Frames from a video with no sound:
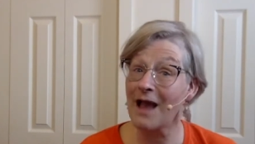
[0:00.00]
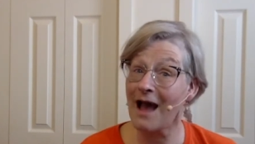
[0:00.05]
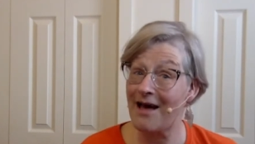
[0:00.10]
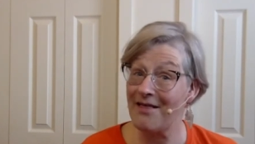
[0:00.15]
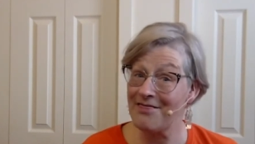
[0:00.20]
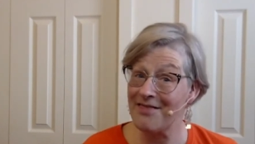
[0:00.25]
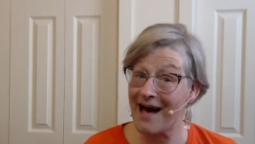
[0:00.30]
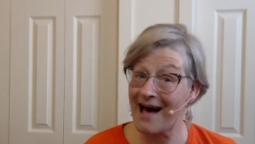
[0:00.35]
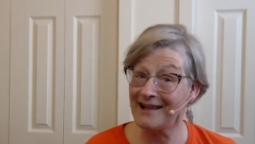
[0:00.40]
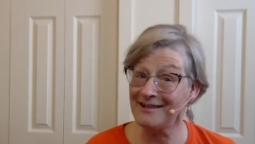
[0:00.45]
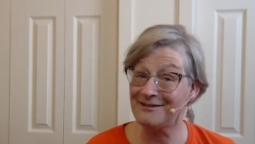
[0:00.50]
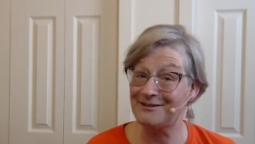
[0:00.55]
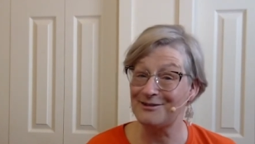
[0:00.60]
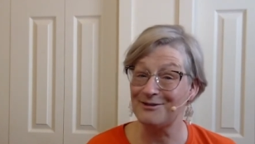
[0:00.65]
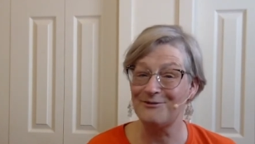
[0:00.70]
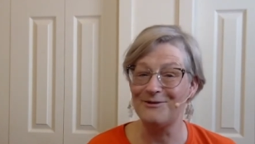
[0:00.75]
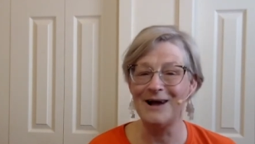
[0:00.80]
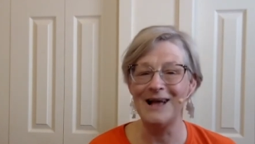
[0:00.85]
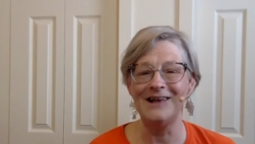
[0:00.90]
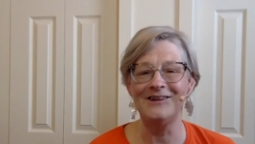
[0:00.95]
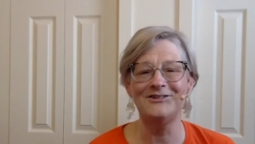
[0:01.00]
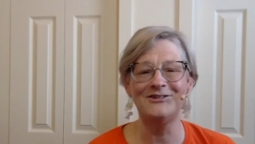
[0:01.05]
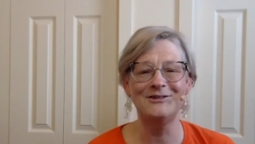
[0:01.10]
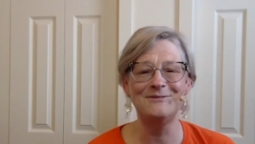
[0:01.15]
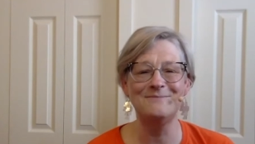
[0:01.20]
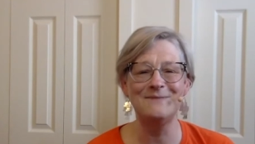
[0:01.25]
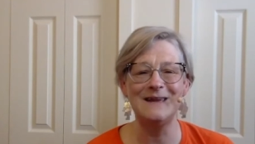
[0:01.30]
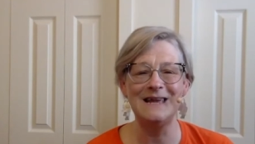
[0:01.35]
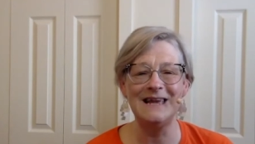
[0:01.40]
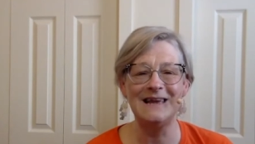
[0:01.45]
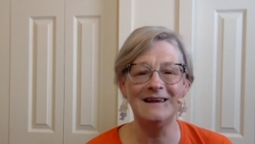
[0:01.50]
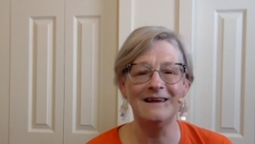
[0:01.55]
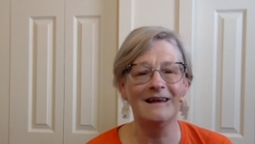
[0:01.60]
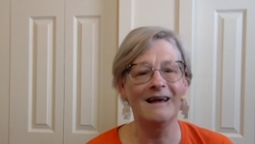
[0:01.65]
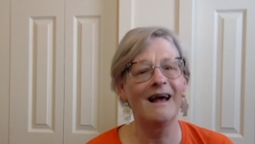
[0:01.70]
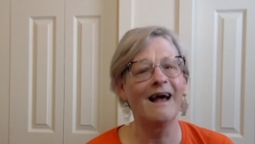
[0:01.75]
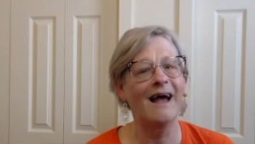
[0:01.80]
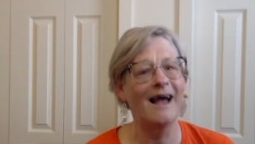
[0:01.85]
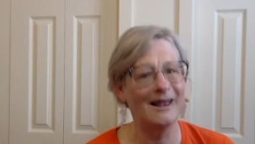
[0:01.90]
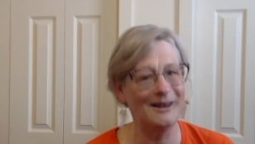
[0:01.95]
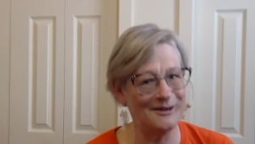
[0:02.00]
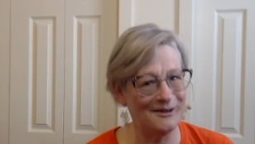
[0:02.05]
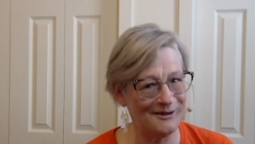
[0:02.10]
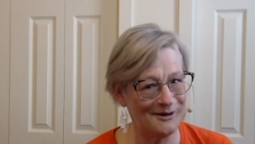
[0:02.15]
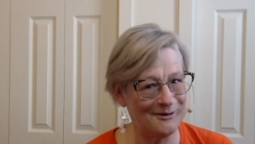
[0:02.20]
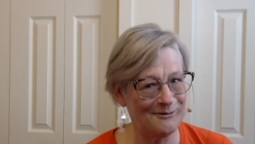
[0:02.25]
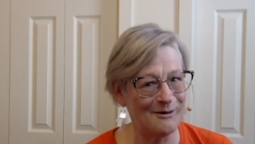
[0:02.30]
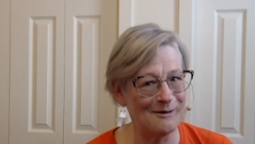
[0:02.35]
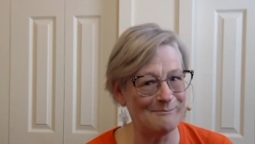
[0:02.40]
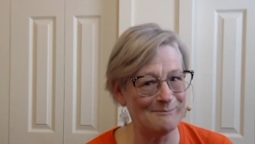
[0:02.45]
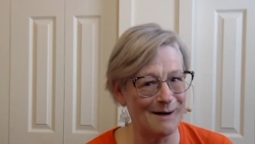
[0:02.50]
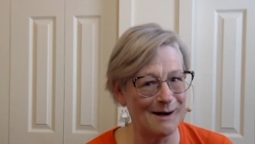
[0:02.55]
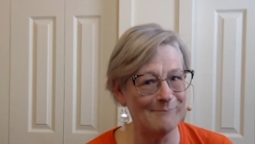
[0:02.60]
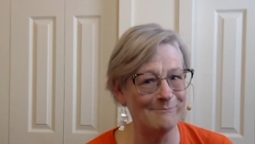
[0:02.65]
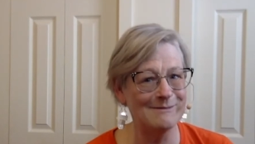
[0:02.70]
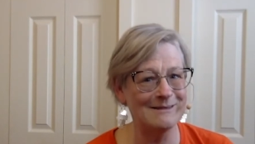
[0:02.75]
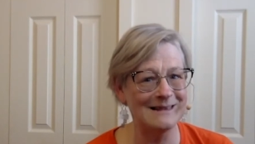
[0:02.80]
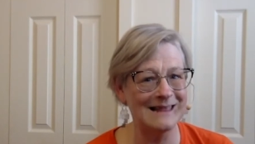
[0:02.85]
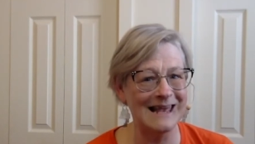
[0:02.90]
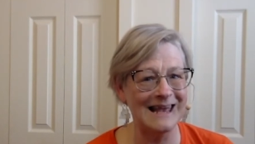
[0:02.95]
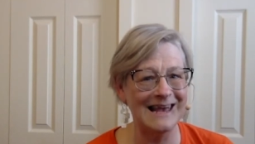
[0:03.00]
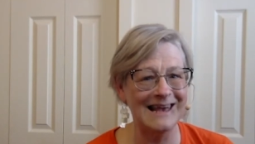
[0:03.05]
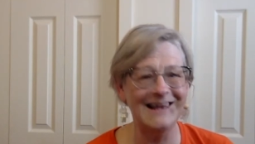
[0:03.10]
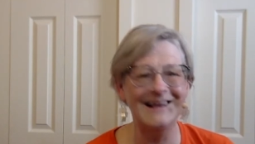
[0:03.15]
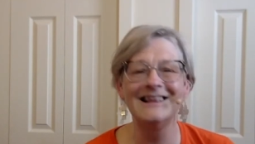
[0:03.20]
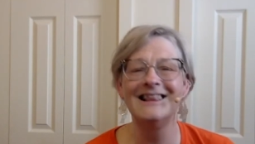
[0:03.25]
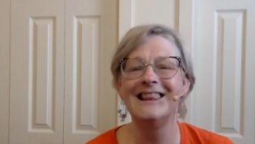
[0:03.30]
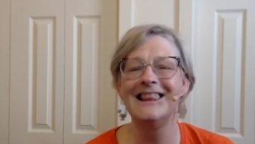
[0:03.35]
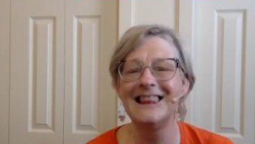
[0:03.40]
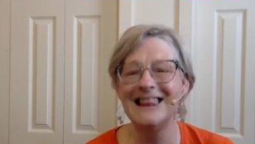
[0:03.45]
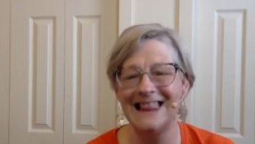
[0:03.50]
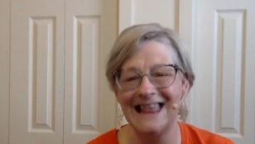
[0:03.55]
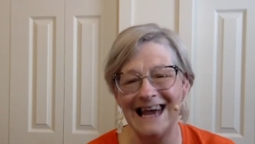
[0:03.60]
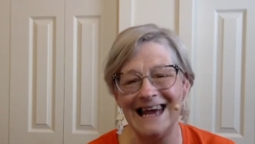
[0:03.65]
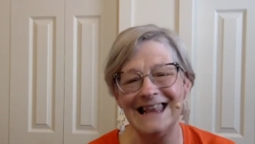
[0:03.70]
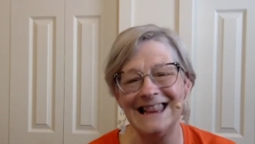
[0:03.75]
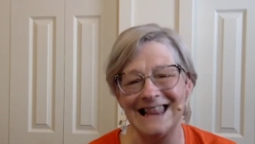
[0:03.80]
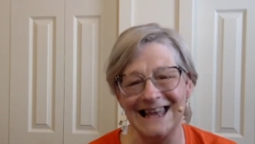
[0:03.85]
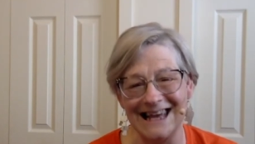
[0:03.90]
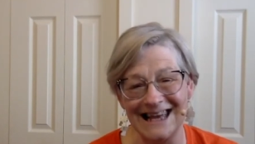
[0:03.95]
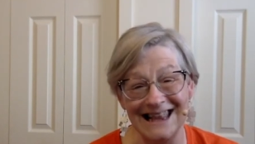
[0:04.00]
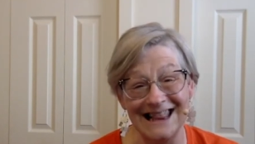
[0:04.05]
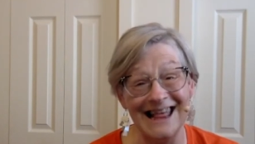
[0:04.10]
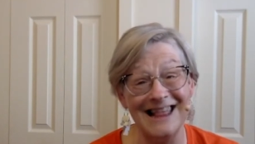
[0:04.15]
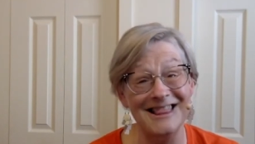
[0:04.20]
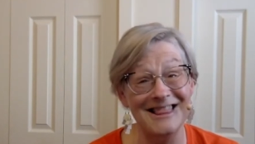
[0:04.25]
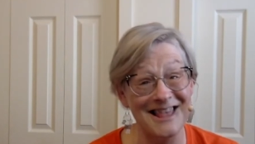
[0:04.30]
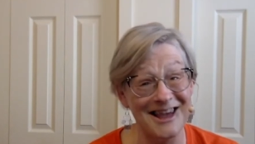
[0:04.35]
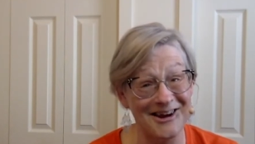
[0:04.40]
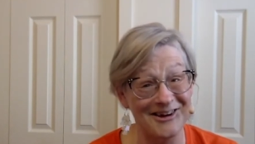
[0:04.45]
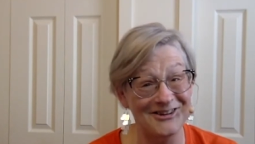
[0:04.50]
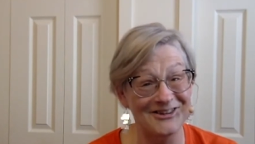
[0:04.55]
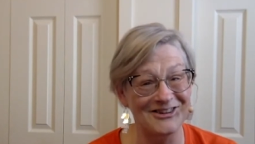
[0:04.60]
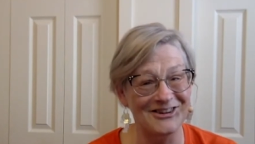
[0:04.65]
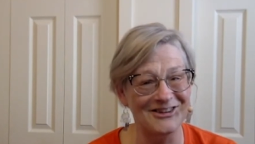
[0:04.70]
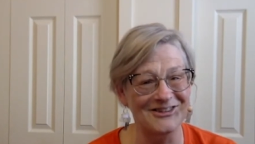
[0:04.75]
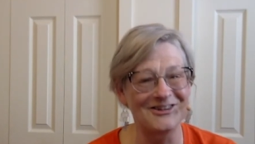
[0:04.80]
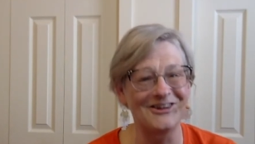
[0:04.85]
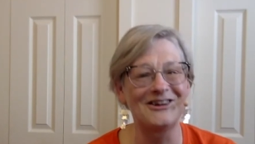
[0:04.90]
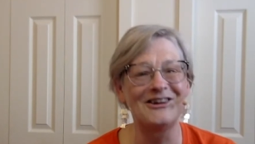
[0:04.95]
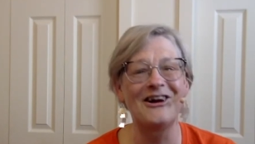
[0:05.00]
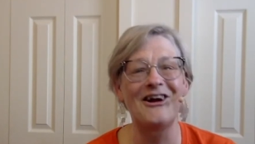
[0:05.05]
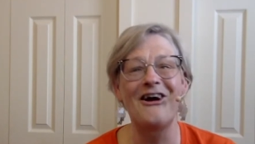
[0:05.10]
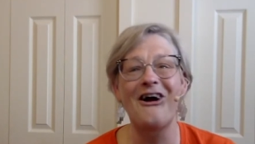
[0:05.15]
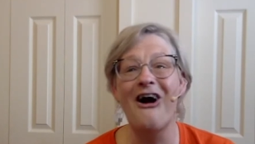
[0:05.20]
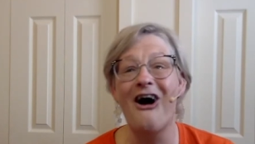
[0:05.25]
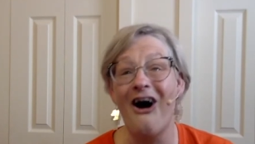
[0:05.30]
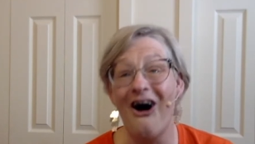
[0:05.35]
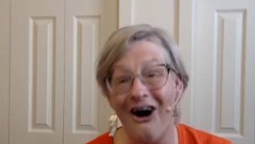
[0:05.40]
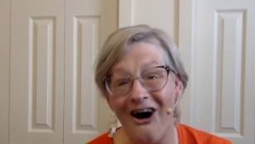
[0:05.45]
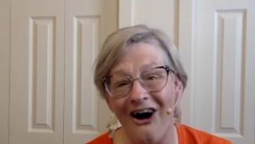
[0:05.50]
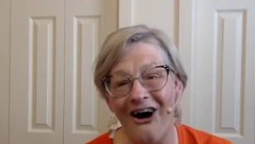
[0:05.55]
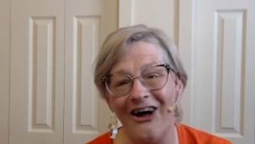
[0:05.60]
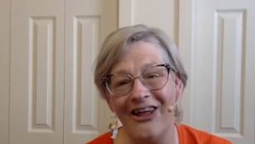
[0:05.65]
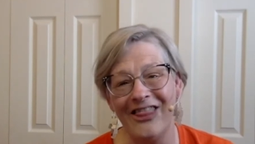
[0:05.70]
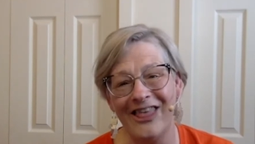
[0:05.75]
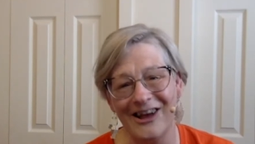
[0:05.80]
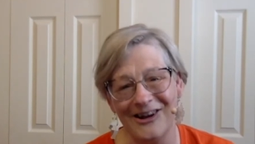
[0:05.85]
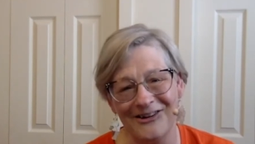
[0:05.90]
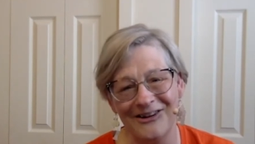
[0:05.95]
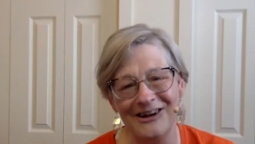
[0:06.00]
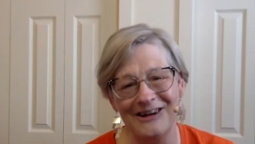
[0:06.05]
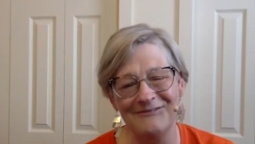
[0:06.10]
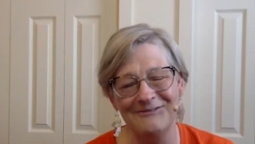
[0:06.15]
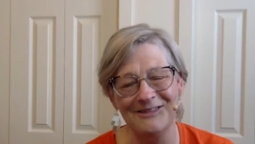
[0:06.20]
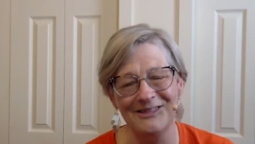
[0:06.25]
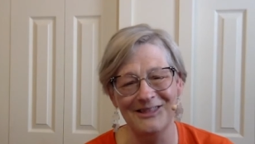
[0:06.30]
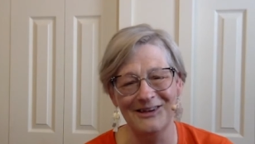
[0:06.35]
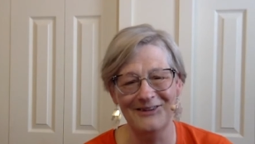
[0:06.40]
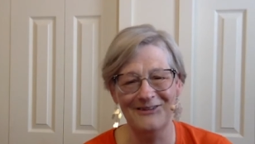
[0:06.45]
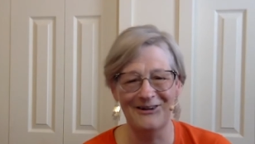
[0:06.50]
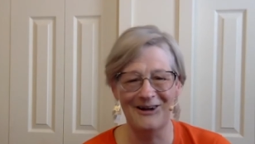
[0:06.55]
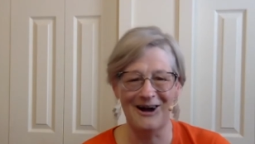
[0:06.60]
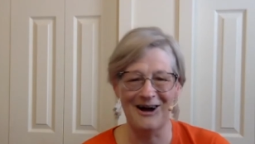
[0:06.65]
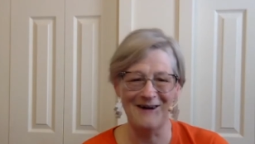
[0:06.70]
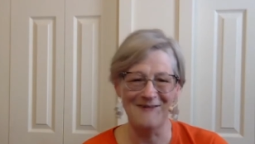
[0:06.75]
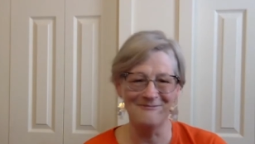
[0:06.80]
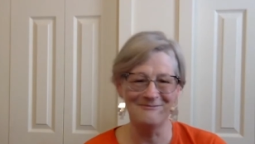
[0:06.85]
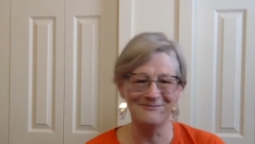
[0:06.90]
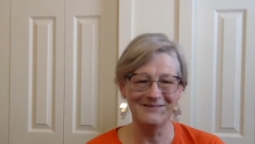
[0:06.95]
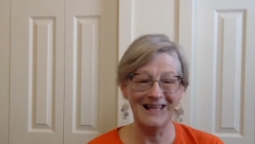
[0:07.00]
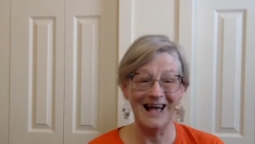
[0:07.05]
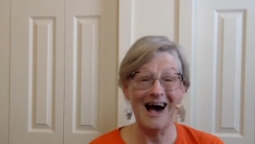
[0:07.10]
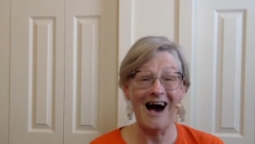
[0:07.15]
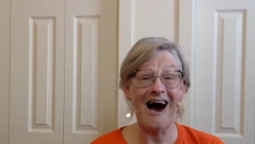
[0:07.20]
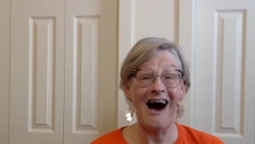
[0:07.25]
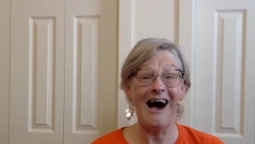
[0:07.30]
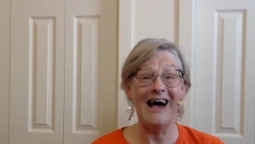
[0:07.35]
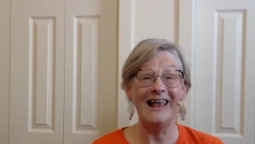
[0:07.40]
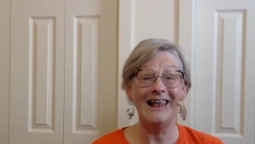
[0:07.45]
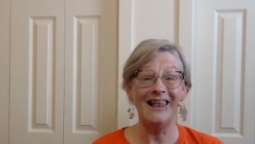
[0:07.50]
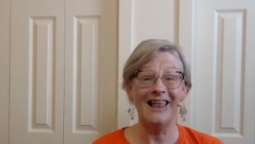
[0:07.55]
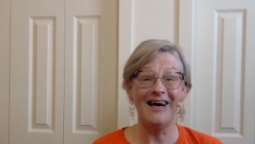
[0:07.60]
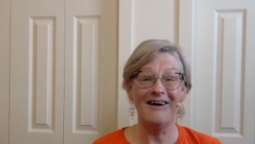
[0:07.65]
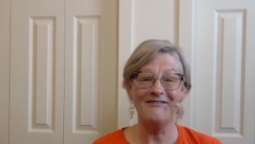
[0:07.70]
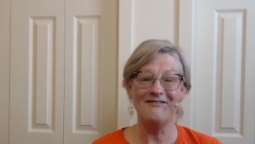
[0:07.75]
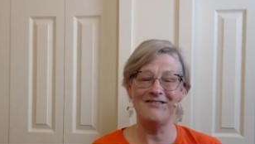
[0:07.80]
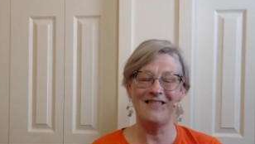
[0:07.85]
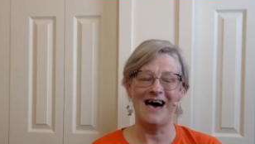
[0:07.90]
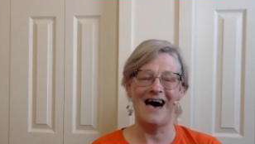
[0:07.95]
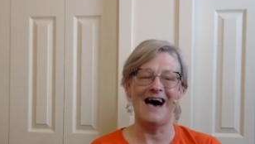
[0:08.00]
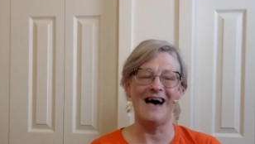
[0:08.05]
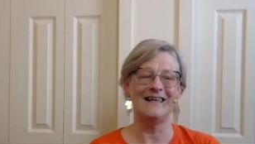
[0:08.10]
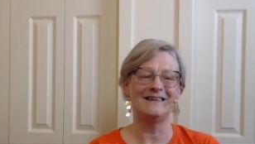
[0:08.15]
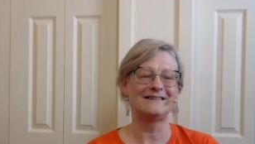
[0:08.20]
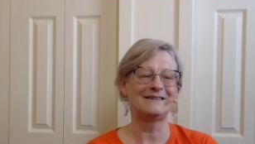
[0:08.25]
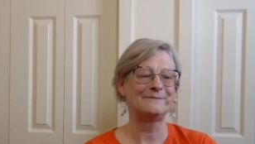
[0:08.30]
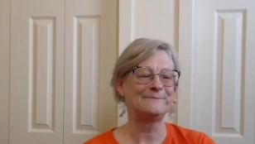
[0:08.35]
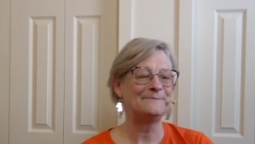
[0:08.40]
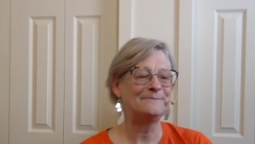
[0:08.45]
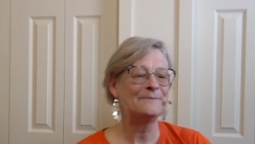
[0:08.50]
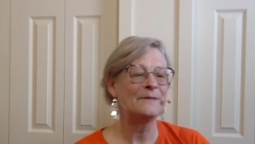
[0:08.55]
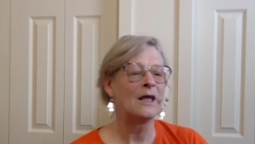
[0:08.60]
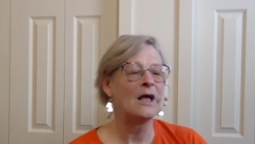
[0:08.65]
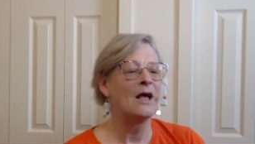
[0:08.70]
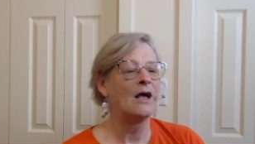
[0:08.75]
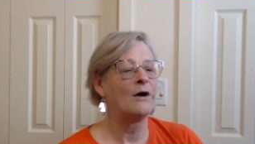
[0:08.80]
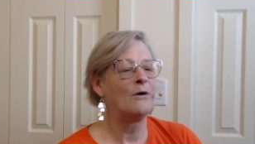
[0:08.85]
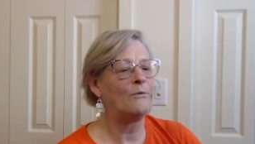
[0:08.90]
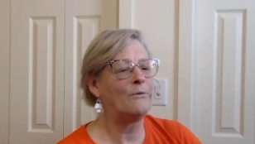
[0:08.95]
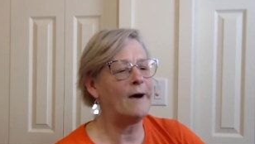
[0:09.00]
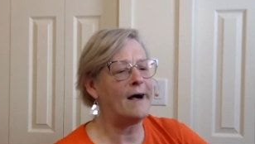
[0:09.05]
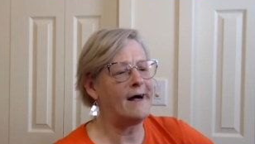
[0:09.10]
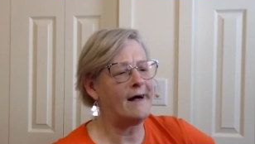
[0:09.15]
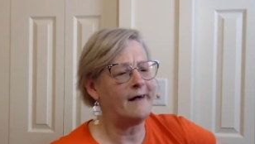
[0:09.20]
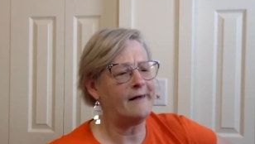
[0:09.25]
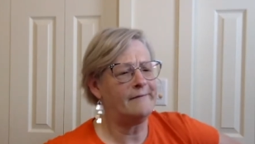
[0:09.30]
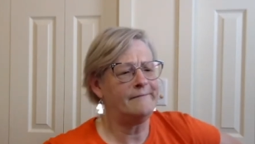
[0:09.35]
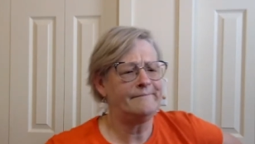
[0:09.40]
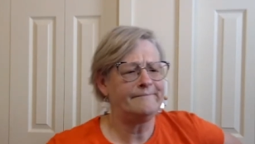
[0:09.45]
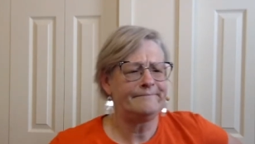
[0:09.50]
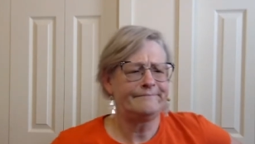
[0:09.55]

And that's the way it should be. And you know what moms think? They think that their children are all the cream of the crop. I love that. Well,